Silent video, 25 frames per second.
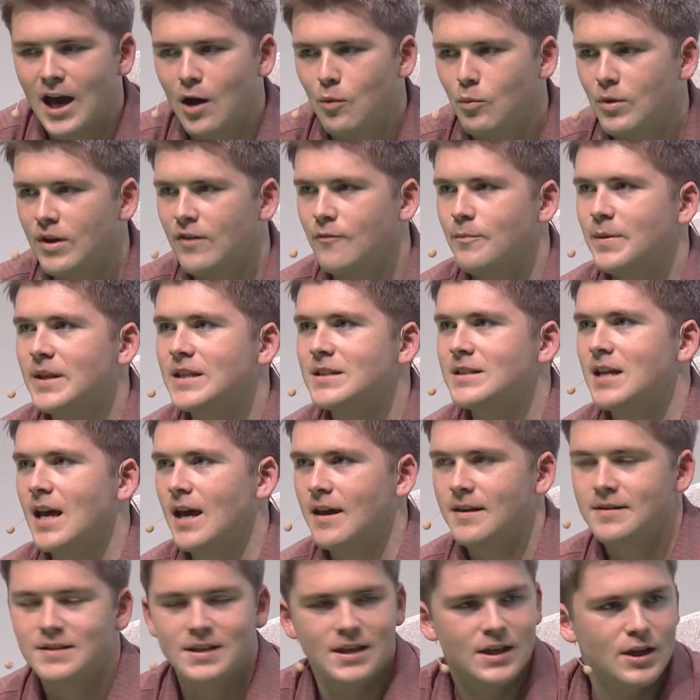We have been
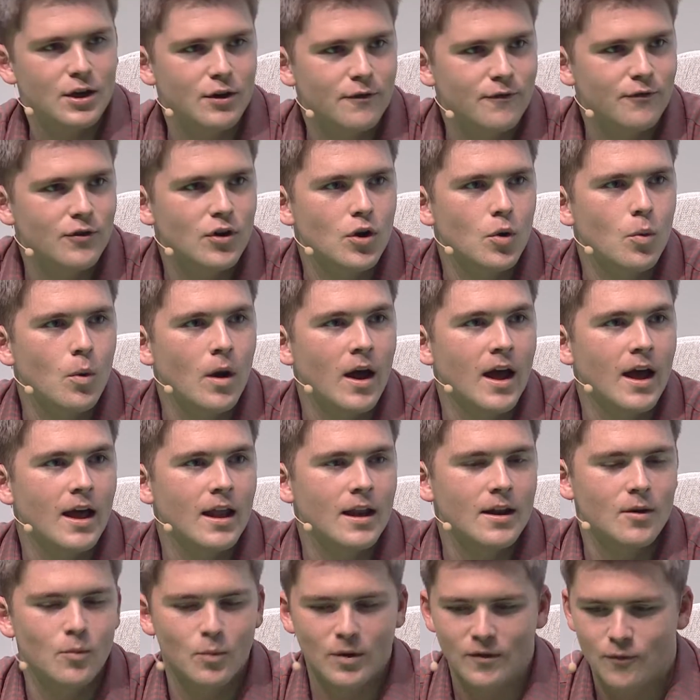testing here for a
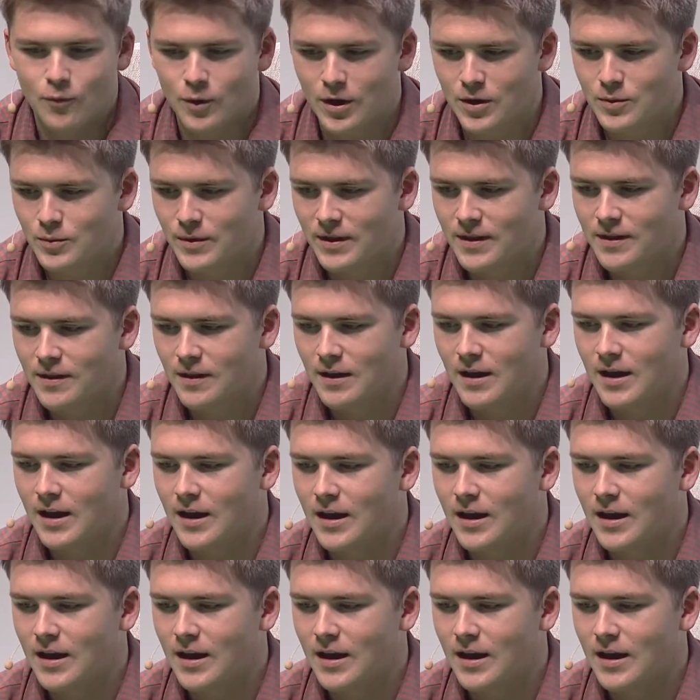while and we've worked with